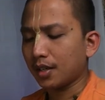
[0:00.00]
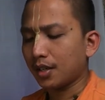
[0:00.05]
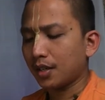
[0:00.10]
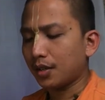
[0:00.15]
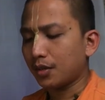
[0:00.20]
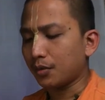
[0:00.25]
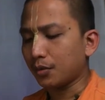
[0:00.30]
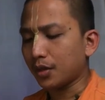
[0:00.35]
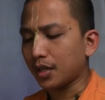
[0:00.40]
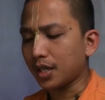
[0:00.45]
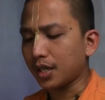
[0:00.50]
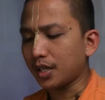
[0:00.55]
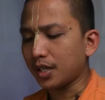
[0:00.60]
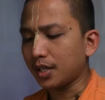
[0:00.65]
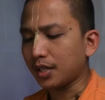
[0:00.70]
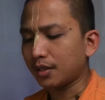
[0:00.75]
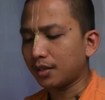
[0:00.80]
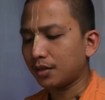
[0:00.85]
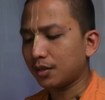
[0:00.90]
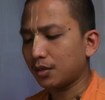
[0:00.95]

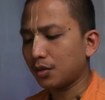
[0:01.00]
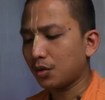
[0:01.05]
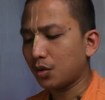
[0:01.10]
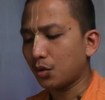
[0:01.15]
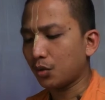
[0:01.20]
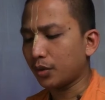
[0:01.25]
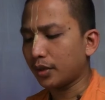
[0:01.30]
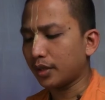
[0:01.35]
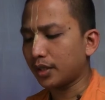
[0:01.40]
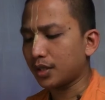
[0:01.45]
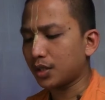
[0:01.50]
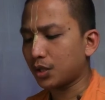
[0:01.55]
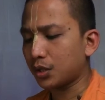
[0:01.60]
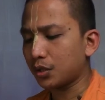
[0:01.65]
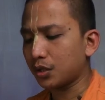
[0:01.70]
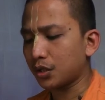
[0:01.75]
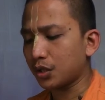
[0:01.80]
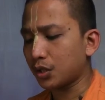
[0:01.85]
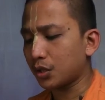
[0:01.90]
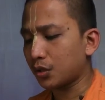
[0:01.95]
Rohini, who were
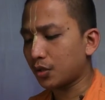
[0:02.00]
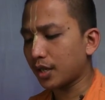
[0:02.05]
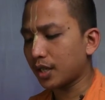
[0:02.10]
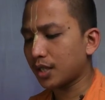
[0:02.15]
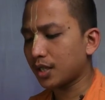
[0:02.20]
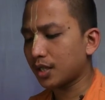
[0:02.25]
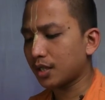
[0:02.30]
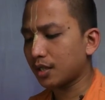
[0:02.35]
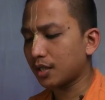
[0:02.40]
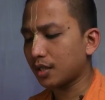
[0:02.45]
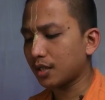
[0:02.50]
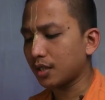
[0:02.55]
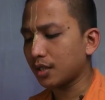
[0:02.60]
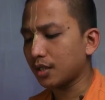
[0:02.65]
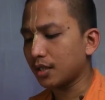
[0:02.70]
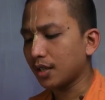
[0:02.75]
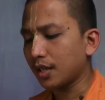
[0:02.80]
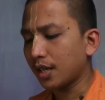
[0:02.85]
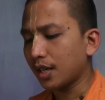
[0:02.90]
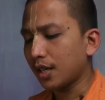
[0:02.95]
entrusted
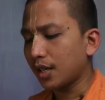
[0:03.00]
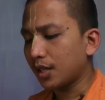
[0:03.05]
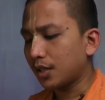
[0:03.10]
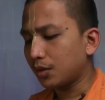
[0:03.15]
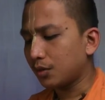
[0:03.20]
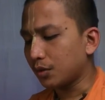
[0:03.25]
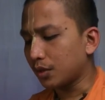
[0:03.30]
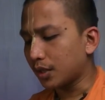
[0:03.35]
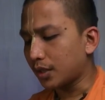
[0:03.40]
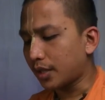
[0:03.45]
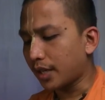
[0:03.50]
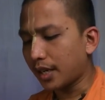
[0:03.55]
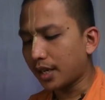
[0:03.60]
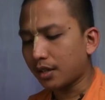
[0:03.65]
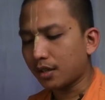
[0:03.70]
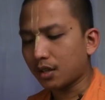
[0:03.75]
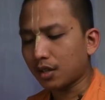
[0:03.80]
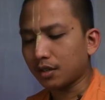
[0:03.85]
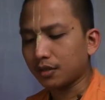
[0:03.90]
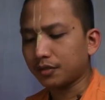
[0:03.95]
to the
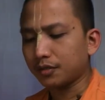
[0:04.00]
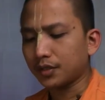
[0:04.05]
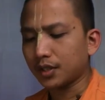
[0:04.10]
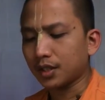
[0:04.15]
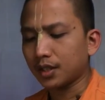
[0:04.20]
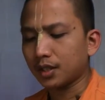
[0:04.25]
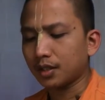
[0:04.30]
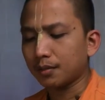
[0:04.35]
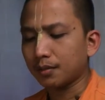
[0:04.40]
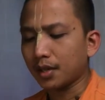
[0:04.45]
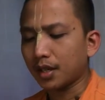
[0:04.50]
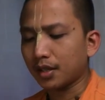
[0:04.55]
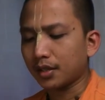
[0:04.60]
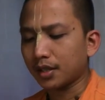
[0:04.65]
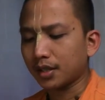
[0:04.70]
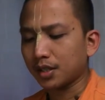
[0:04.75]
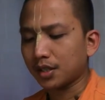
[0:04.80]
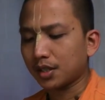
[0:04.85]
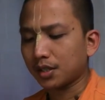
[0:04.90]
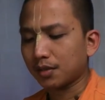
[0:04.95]
care of Nanda
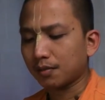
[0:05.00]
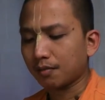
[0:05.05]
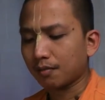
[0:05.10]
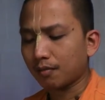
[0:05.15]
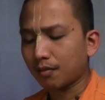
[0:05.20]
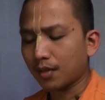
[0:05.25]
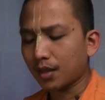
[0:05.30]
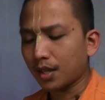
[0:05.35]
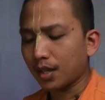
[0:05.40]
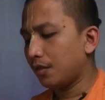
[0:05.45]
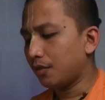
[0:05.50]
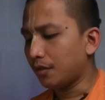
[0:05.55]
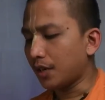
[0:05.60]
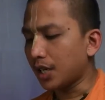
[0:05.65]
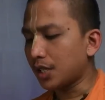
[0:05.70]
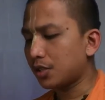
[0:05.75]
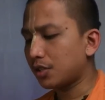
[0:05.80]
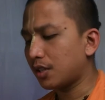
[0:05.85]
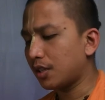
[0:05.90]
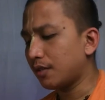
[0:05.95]
Maharaj.
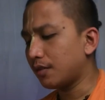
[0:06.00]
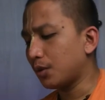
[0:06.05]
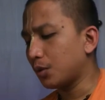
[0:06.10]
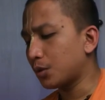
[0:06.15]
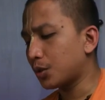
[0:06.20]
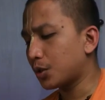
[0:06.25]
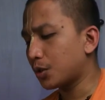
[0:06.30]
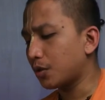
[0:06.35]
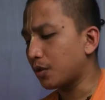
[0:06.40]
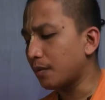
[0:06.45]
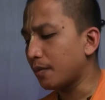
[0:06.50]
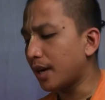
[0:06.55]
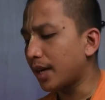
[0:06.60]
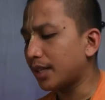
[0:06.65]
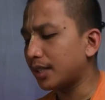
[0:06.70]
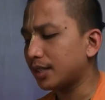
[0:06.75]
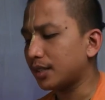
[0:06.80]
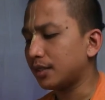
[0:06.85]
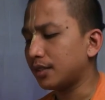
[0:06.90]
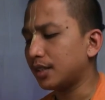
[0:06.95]
Vasudeva also
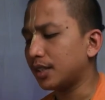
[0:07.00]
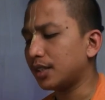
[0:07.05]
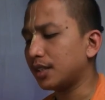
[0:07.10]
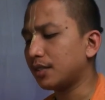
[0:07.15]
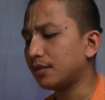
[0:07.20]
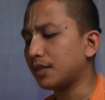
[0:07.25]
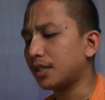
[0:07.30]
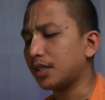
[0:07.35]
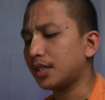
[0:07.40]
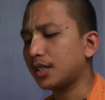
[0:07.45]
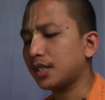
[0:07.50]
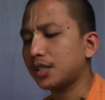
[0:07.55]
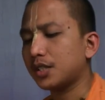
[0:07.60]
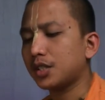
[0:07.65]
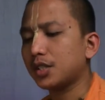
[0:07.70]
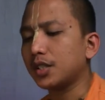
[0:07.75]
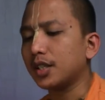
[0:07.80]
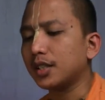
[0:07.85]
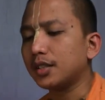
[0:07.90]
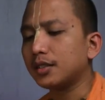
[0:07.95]
reminded Nanda Maharaj
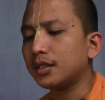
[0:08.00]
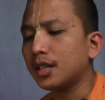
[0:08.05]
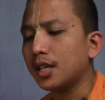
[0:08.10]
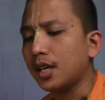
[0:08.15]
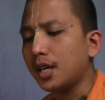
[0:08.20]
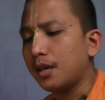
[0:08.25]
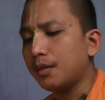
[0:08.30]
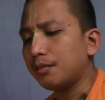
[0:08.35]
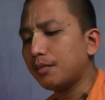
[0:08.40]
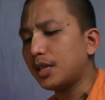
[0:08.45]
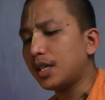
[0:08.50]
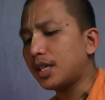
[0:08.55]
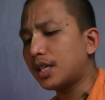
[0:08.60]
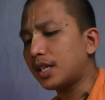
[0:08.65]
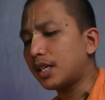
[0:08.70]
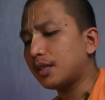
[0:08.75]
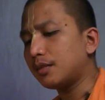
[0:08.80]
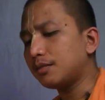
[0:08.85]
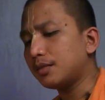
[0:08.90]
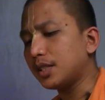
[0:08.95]
that
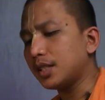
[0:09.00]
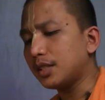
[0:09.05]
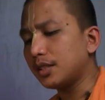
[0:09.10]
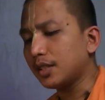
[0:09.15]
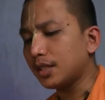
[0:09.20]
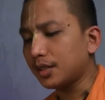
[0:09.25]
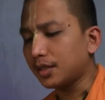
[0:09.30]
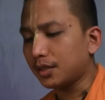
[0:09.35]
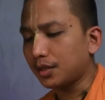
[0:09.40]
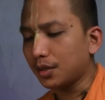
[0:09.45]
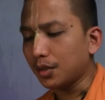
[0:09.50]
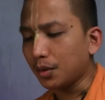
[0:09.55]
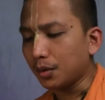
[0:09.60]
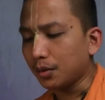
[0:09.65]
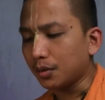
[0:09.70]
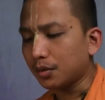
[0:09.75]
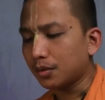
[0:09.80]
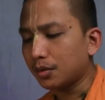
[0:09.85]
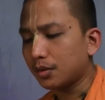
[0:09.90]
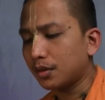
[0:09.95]
Balaram did not
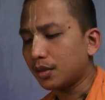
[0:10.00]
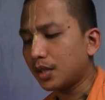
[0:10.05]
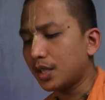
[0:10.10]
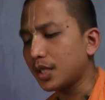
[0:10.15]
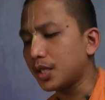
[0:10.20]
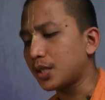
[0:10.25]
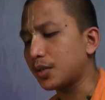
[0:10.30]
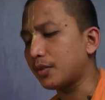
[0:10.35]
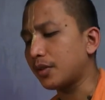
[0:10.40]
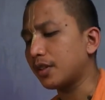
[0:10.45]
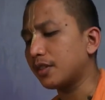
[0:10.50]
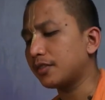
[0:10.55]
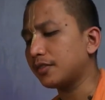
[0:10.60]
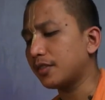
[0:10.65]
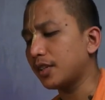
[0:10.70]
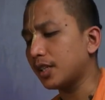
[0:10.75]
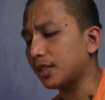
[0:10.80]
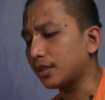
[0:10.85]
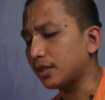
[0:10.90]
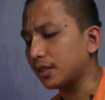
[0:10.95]
know his real
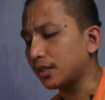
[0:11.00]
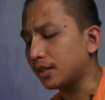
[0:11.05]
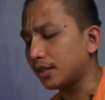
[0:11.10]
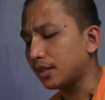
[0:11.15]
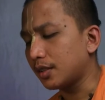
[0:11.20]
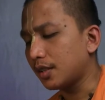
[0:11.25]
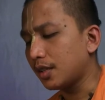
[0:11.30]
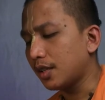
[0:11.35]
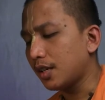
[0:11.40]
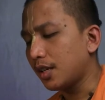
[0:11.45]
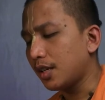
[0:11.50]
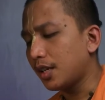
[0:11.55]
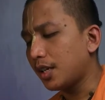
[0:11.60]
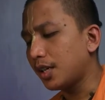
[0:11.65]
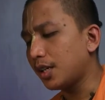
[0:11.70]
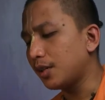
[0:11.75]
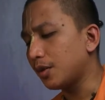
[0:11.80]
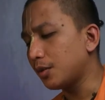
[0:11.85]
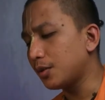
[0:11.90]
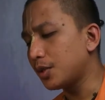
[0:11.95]
father. He
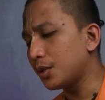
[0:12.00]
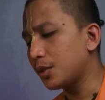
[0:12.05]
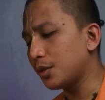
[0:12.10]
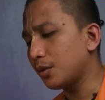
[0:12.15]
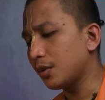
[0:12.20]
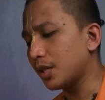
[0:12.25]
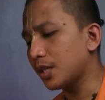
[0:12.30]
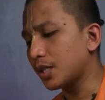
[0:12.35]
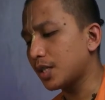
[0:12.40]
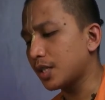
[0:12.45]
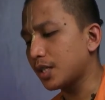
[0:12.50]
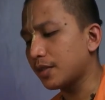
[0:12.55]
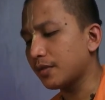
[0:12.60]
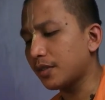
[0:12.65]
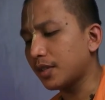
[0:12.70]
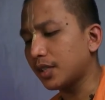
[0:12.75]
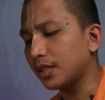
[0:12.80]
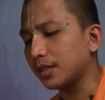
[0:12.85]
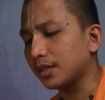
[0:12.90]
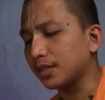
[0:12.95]
knows you as his
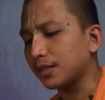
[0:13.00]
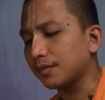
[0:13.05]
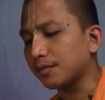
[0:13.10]
father.